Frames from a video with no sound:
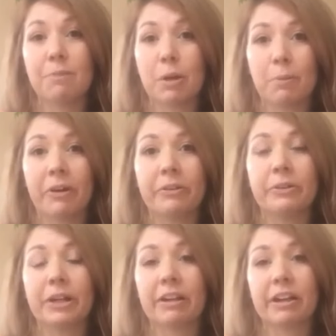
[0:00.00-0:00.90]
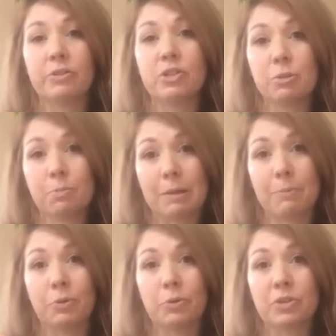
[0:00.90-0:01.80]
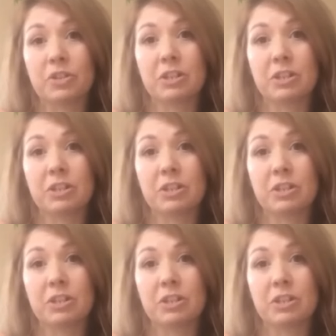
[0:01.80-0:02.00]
mobile and I go to people